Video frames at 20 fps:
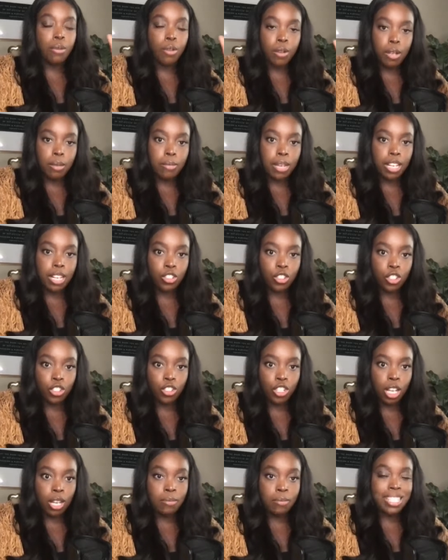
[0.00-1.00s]
program
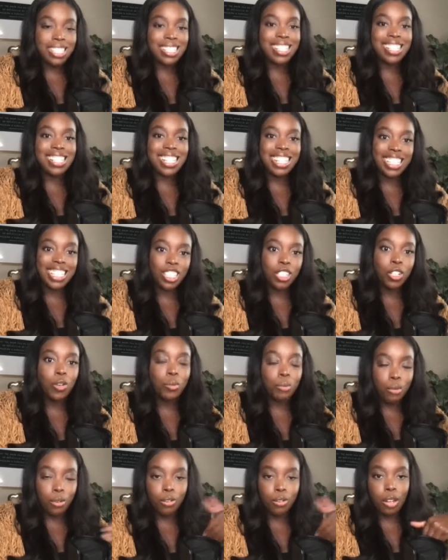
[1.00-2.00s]
manager job that says
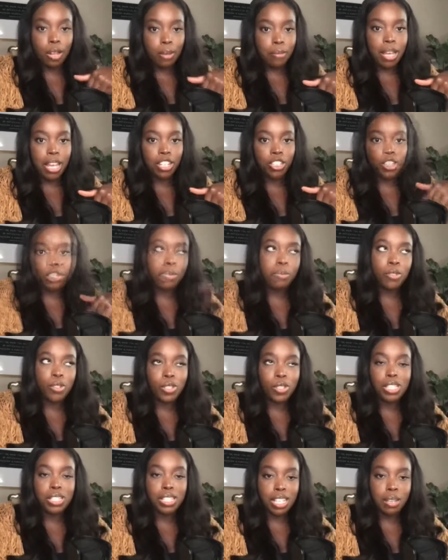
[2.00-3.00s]
clinical program manager. But
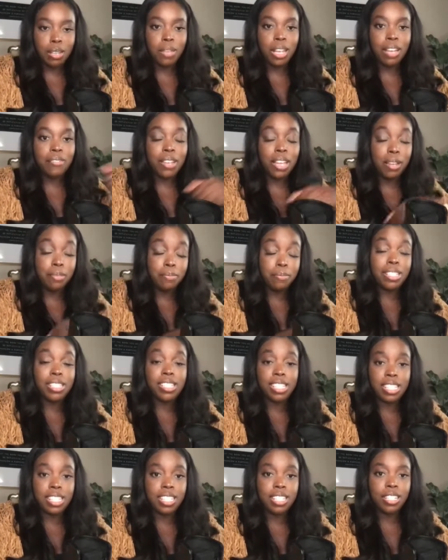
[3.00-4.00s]
most of the time, I have
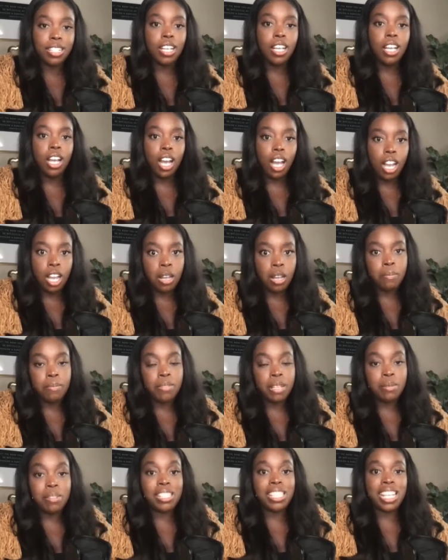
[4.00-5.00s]
been seeing
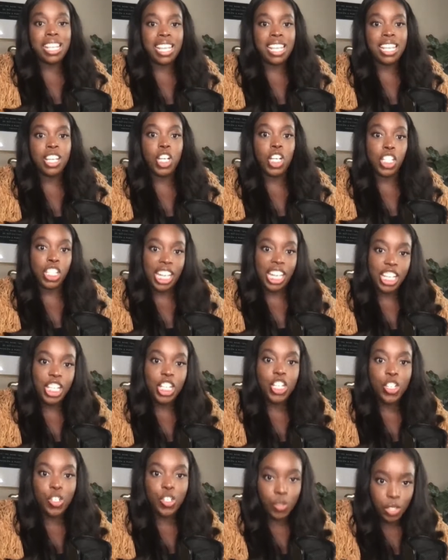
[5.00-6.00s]
them say
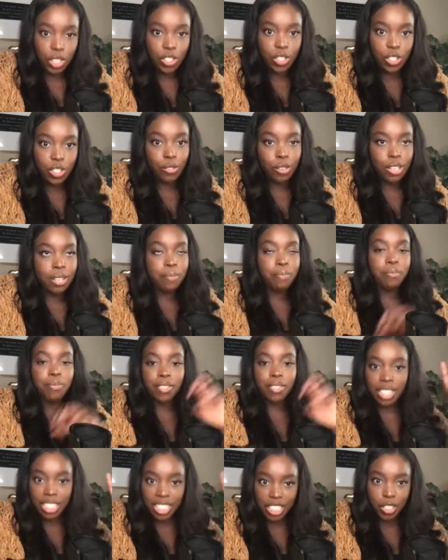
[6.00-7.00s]
like nursing degree,
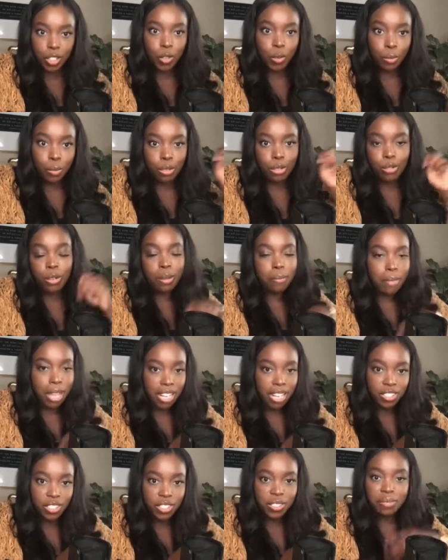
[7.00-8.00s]
clinical program
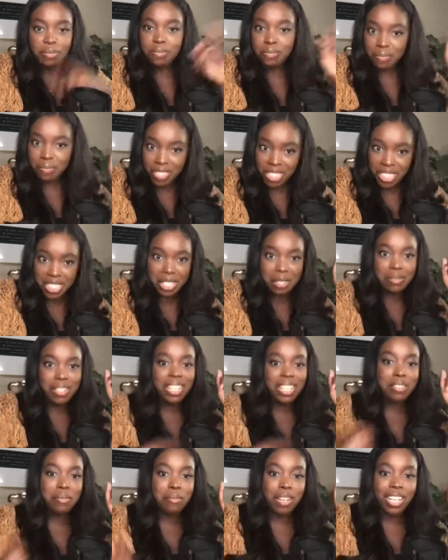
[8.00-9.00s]
manager. Just keep
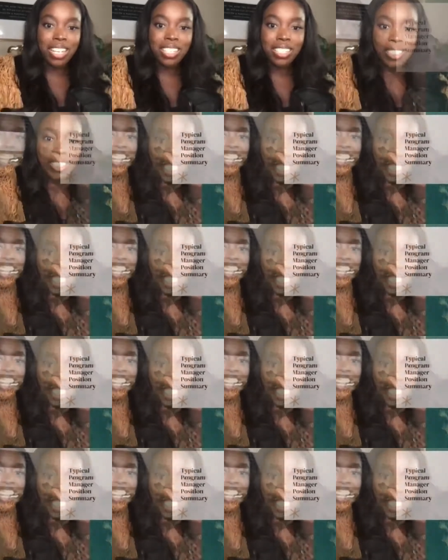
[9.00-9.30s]
that in mind.